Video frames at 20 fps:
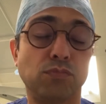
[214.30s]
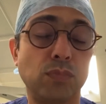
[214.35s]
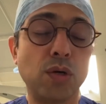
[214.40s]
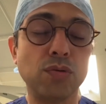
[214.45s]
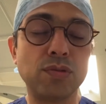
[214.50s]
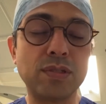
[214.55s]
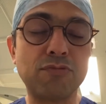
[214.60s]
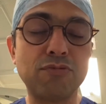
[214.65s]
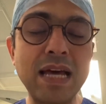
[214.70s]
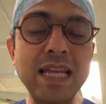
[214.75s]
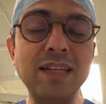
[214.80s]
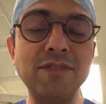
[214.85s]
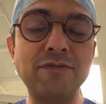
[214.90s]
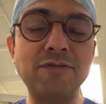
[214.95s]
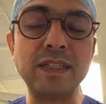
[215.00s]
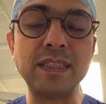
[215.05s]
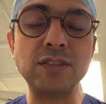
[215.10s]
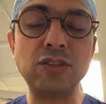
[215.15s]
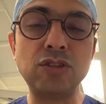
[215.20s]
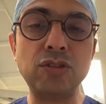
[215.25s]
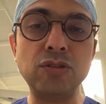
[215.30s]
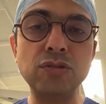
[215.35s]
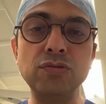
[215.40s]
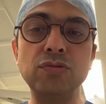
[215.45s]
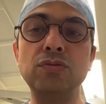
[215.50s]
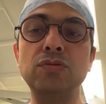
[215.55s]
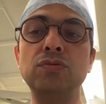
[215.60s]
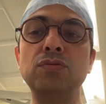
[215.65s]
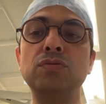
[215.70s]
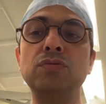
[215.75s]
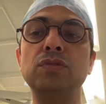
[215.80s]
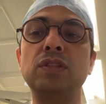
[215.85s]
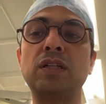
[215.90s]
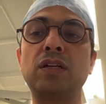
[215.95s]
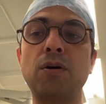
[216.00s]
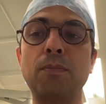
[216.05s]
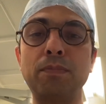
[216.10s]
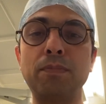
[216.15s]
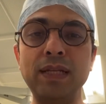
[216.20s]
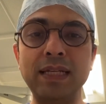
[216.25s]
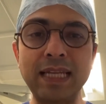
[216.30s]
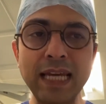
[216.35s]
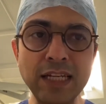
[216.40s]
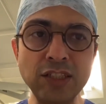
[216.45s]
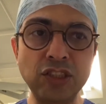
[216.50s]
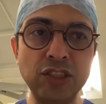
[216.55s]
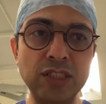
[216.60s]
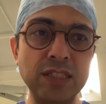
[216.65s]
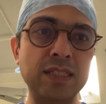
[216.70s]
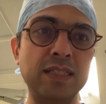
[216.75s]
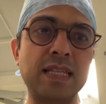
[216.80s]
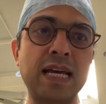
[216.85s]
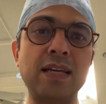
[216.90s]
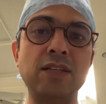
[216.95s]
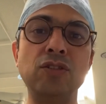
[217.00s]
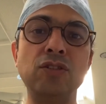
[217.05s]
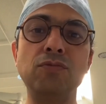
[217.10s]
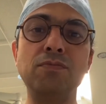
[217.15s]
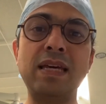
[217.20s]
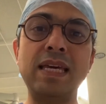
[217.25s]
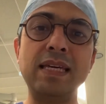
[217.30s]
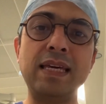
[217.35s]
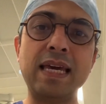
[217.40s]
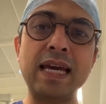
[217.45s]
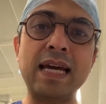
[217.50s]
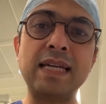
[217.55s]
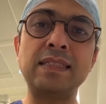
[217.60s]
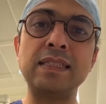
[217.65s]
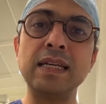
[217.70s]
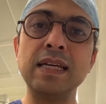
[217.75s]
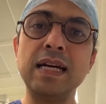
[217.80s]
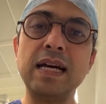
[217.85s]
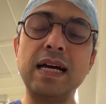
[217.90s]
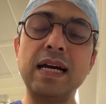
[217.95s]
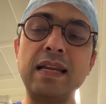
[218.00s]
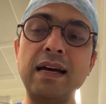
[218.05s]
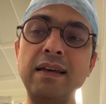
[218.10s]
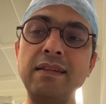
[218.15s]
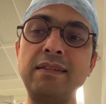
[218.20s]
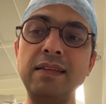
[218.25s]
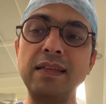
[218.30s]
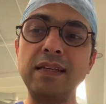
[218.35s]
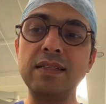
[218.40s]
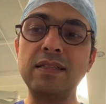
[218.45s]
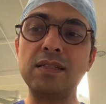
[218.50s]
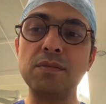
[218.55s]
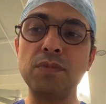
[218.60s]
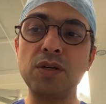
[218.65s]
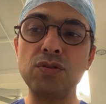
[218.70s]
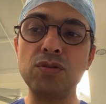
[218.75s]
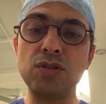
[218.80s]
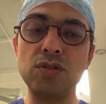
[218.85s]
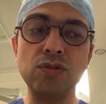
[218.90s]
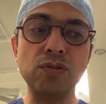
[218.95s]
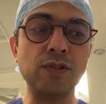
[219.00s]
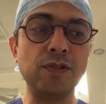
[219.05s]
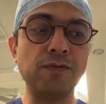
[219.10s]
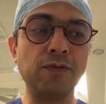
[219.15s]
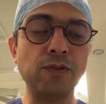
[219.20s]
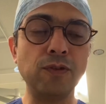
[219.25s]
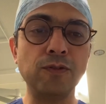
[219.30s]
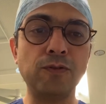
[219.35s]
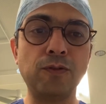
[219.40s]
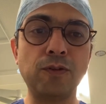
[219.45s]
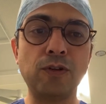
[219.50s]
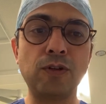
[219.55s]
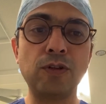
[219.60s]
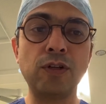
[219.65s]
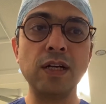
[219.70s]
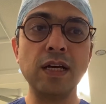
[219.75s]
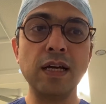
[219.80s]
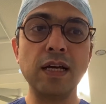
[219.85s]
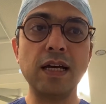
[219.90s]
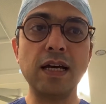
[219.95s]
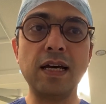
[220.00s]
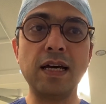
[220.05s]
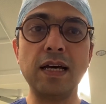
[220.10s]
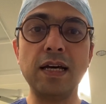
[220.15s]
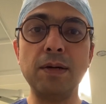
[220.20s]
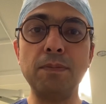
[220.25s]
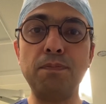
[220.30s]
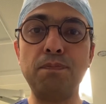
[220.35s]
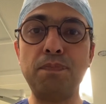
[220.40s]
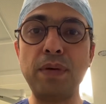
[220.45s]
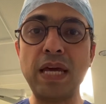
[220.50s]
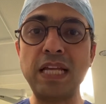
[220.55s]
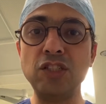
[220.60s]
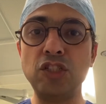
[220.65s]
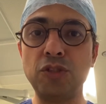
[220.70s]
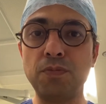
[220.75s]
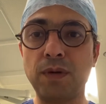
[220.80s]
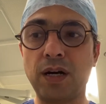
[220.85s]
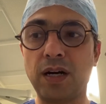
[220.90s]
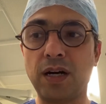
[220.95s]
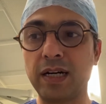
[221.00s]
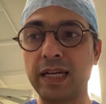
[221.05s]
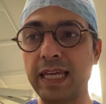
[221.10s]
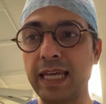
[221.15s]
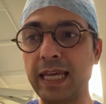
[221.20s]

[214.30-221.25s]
relevant to the complications that you may get, and I think it's the most useful for benchmarking.